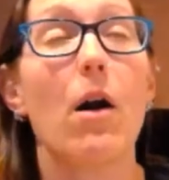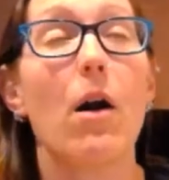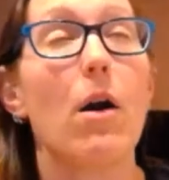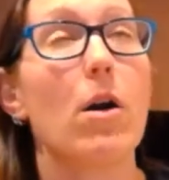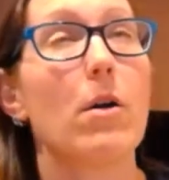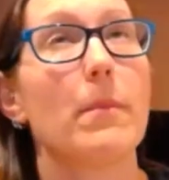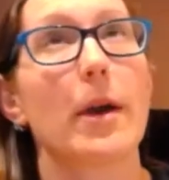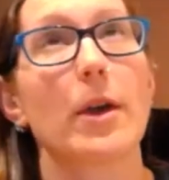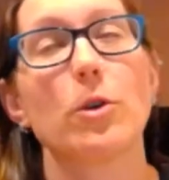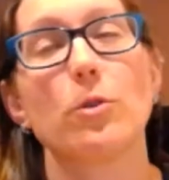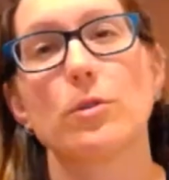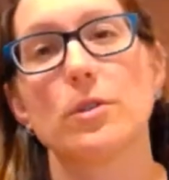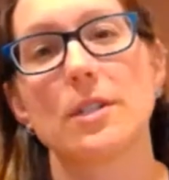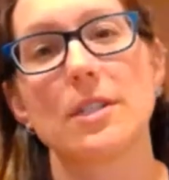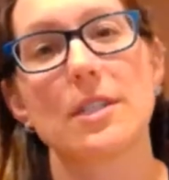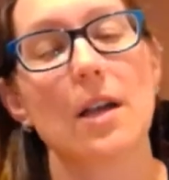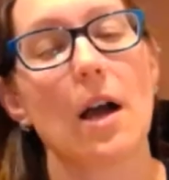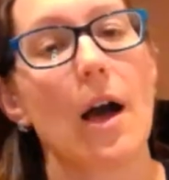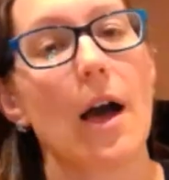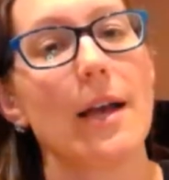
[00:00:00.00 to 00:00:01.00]
Oh my
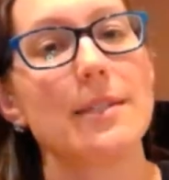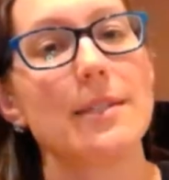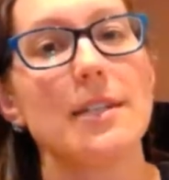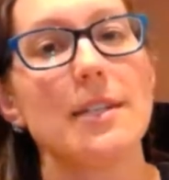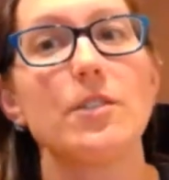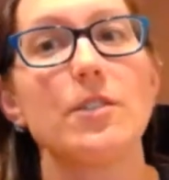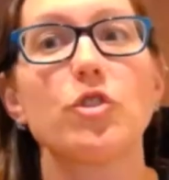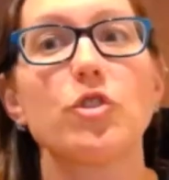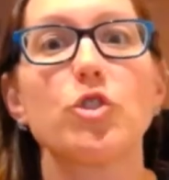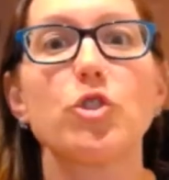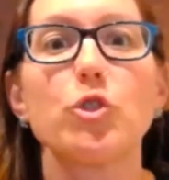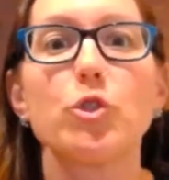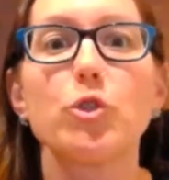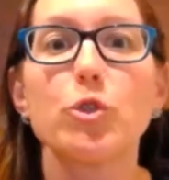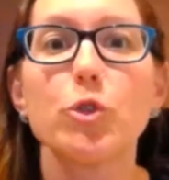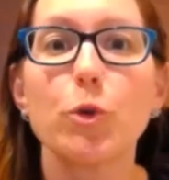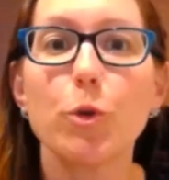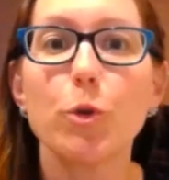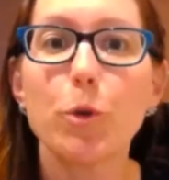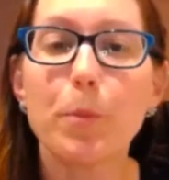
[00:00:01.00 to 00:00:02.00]
goodness, guys, it's
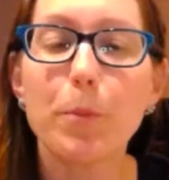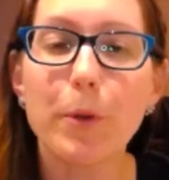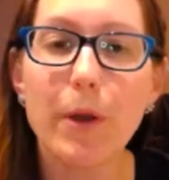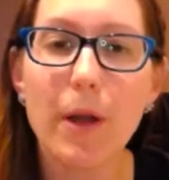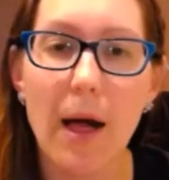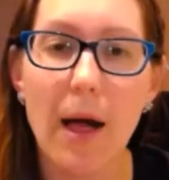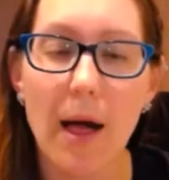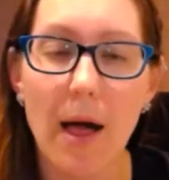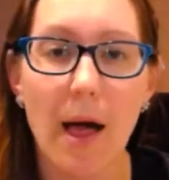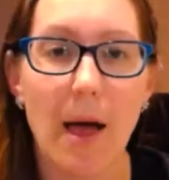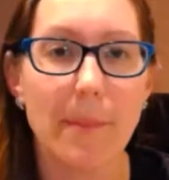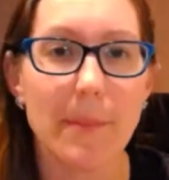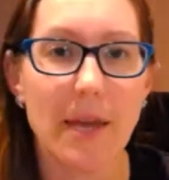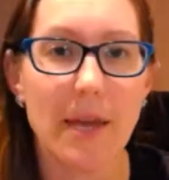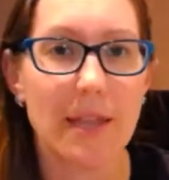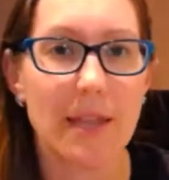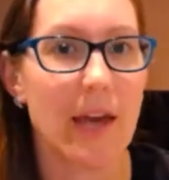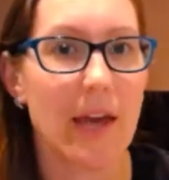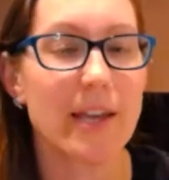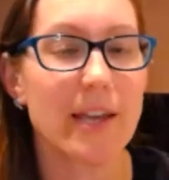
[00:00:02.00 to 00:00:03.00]
super
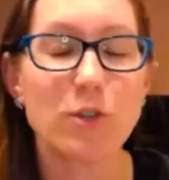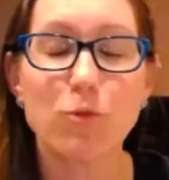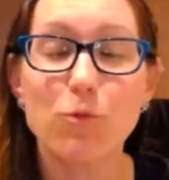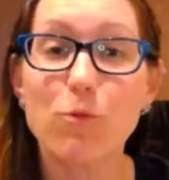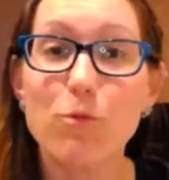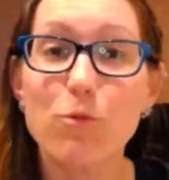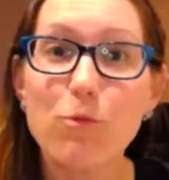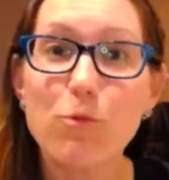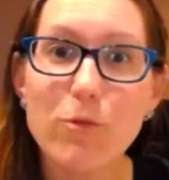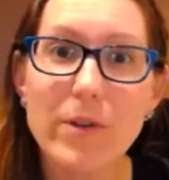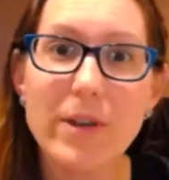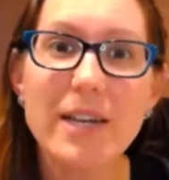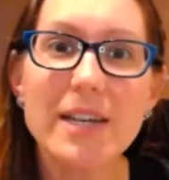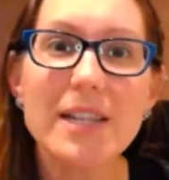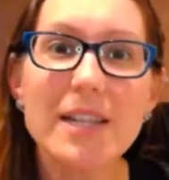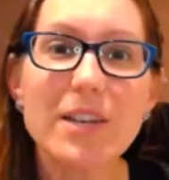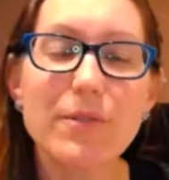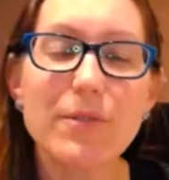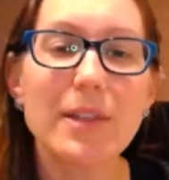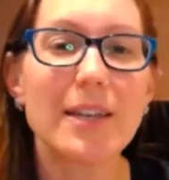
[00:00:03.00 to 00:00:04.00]
calming. Like, it's
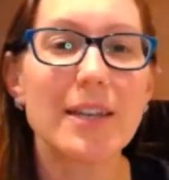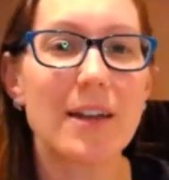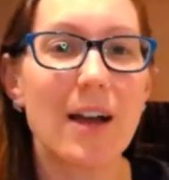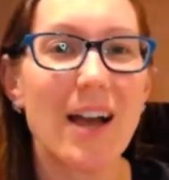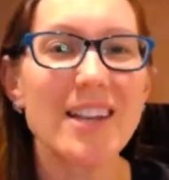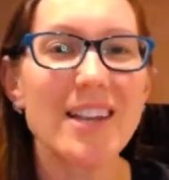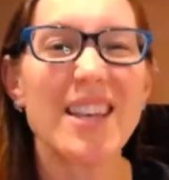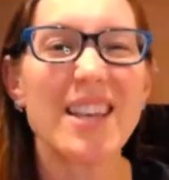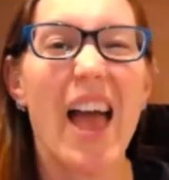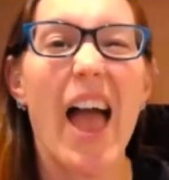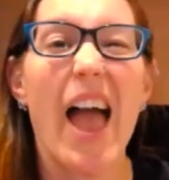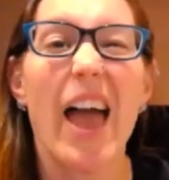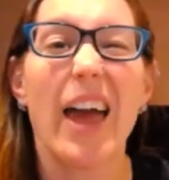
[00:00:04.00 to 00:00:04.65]
really, really nice.